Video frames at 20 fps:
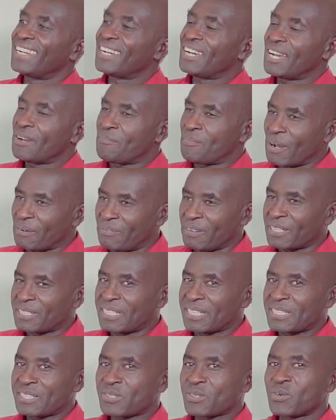
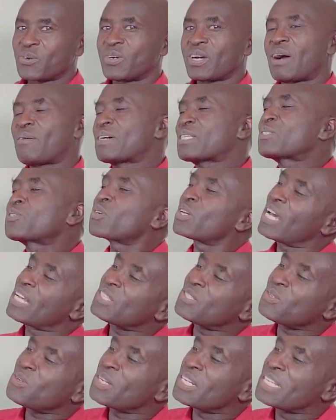Perfectly so. Our
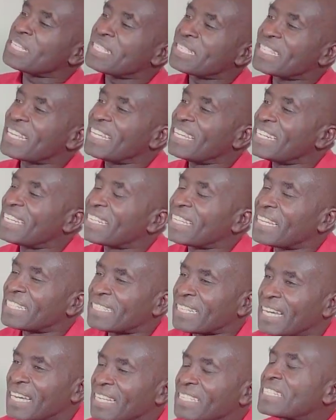story said that a